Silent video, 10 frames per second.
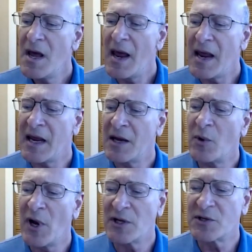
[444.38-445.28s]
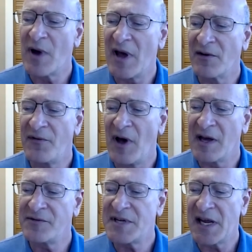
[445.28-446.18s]
And we also have a
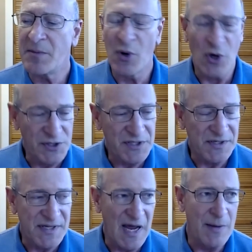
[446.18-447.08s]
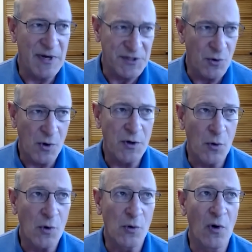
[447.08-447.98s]
5-day personal time as you
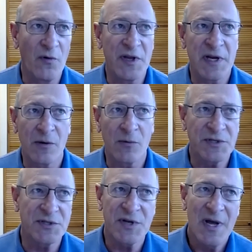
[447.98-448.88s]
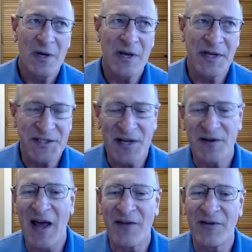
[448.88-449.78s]
accrue over the year, which instead
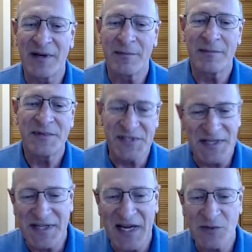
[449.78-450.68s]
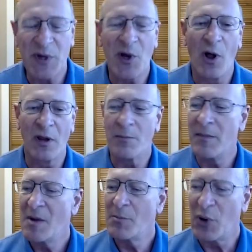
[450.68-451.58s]
of having sick days, we call them
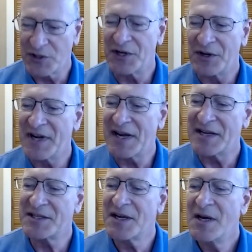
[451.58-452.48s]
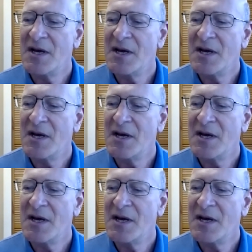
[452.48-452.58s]
personal days.